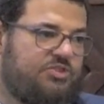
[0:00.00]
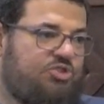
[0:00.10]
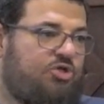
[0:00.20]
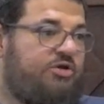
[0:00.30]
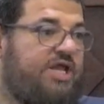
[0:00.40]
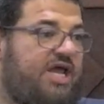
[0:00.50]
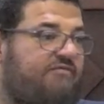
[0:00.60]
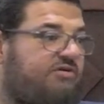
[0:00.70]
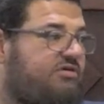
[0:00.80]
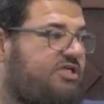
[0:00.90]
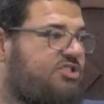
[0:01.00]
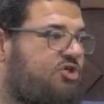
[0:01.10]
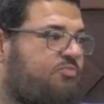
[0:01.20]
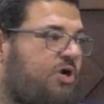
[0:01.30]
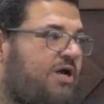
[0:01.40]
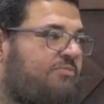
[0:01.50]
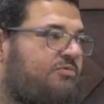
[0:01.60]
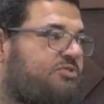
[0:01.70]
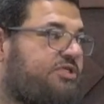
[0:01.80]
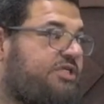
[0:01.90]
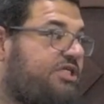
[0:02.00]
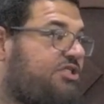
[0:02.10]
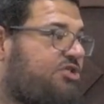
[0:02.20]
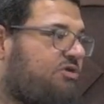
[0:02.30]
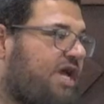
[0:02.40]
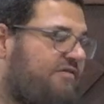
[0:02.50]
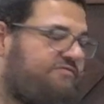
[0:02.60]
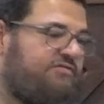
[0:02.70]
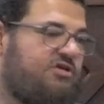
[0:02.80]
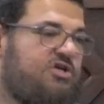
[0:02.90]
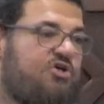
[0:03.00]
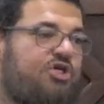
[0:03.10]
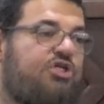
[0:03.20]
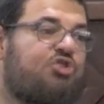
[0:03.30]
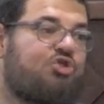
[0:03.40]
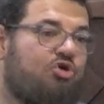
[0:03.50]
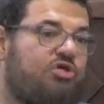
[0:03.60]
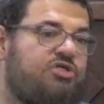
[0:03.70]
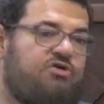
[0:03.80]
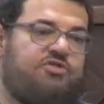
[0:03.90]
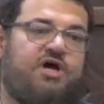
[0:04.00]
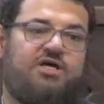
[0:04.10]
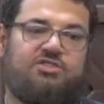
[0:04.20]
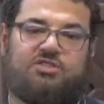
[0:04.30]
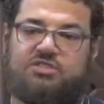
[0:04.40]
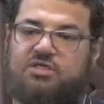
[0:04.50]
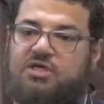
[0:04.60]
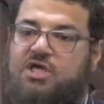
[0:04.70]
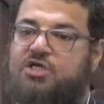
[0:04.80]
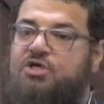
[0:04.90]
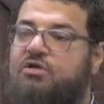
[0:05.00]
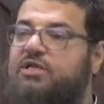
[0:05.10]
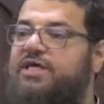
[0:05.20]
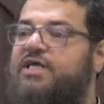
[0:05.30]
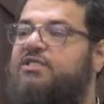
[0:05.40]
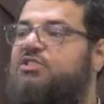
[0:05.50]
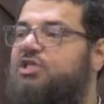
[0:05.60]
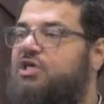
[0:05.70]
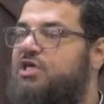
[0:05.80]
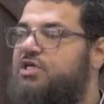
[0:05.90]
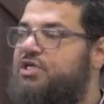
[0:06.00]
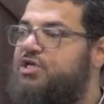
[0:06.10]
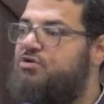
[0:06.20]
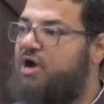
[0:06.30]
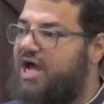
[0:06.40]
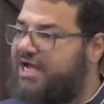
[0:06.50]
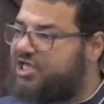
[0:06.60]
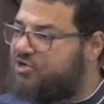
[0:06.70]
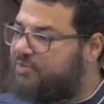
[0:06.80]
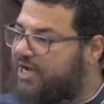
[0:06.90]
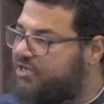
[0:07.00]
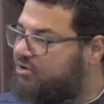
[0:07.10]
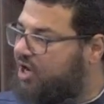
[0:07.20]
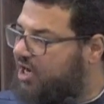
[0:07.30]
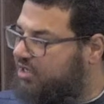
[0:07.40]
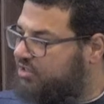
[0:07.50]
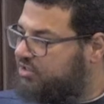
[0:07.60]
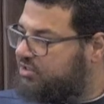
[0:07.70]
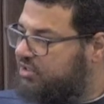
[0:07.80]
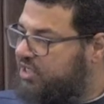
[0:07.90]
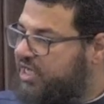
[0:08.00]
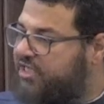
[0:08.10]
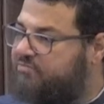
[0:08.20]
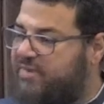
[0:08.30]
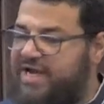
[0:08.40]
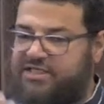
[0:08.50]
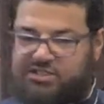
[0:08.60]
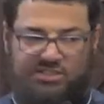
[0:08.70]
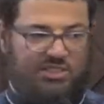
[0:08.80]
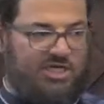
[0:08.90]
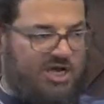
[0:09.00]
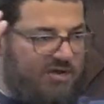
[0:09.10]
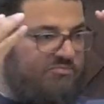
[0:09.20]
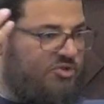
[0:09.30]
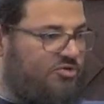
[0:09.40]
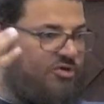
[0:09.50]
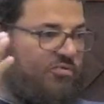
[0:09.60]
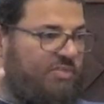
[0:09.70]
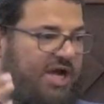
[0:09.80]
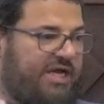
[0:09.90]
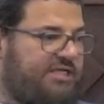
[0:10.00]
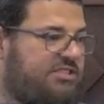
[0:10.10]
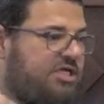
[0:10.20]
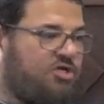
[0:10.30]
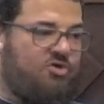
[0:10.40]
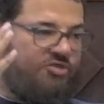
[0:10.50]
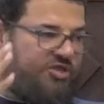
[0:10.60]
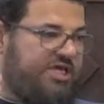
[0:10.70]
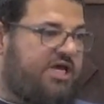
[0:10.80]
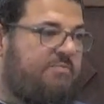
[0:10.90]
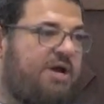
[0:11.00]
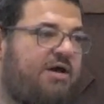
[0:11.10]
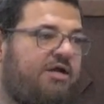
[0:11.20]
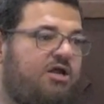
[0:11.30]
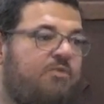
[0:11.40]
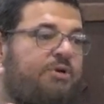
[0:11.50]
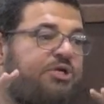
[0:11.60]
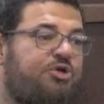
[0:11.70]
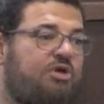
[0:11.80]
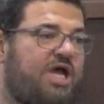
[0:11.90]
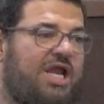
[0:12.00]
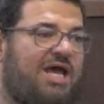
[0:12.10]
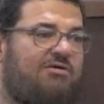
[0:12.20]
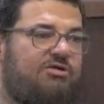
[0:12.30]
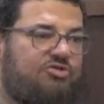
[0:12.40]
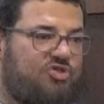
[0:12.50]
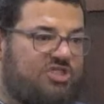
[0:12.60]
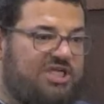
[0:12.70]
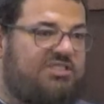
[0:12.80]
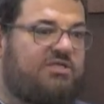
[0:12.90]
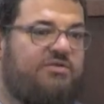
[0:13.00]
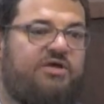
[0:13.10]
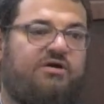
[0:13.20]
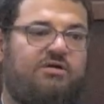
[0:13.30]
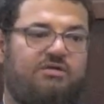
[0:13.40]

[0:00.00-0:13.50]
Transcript: Don't ever let your problems lead your life. Control your thoughts. Don't let it, you know, occupy your heart. It might come through your mind, you think about it, but don't allow it to settle there.